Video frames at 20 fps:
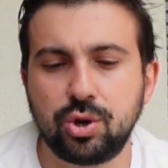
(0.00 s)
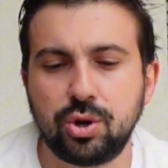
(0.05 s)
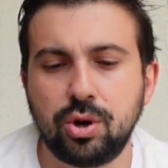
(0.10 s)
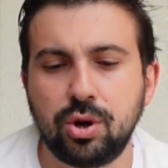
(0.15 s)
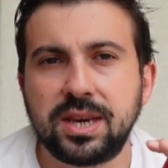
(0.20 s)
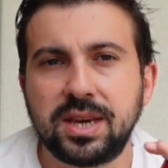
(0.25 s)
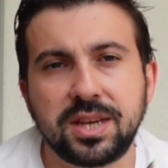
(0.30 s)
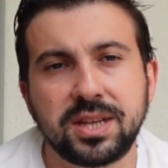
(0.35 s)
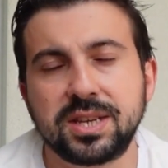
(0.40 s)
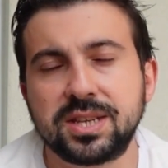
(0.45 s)

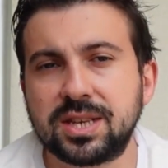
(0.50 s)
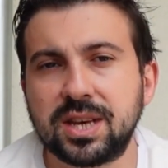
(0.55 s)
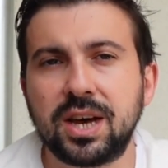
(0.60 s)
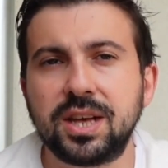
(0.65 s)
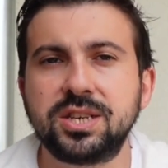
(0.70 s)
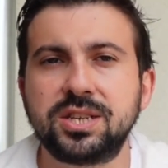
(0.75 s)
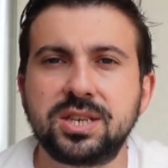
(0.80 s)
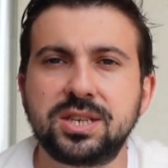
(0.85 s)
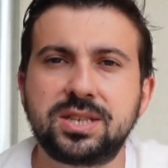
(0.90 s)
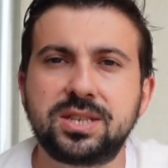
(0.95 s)
Warmite,
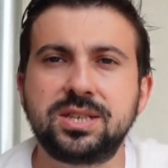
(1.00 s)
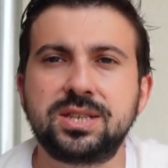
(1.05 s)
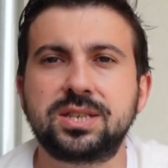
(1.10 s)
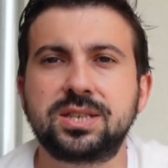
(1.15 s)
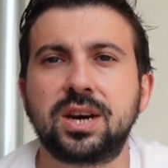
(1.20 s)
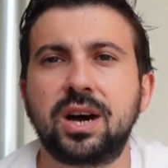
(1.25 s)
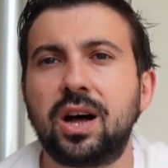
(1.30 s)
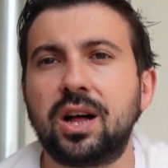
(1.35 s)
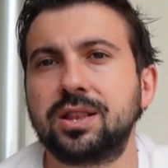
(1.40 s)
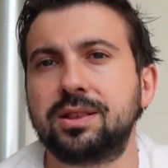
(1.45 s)
or you
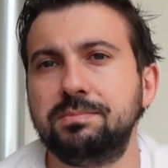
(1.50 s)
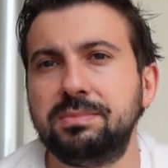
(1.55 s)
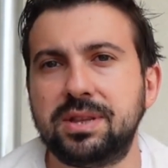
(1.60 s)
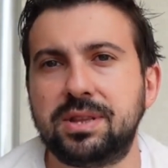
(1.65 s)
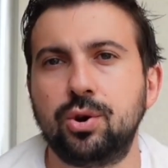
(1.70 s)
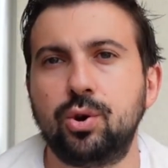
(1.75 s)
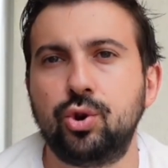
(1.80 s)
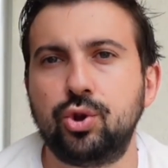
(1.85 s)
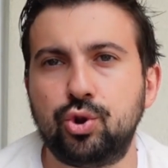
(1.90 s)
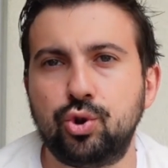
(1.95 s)
might be paying
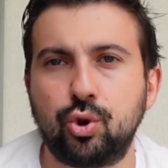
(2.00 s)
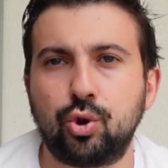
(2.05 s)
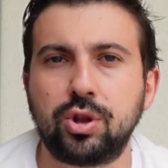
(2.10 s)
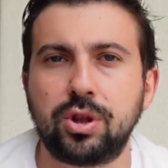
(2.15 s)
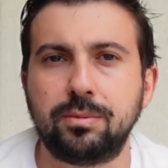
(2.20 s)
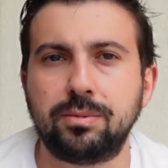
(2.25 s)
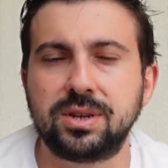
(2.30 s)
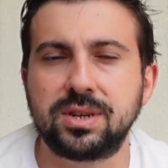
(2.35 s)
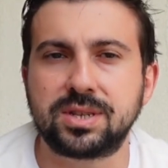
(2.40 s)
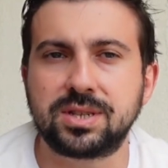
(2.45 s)
only
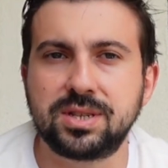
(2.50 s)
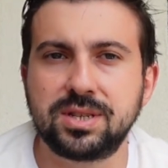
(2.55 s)
Kaltmiete.